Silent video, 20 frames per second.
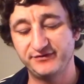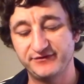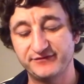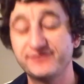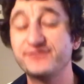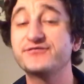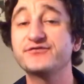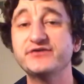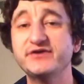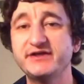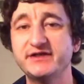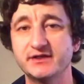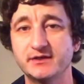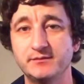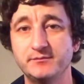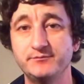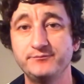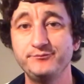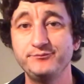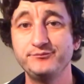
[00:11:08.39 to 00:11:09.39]
the
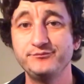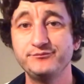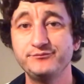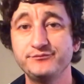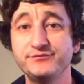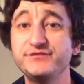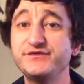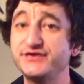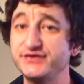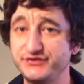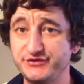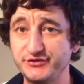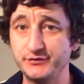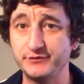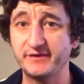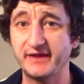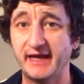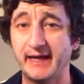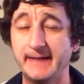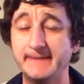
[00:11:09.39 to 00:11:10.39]
freedom to
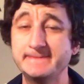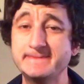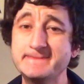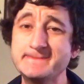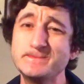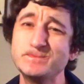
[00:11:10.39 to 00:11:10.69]
do that.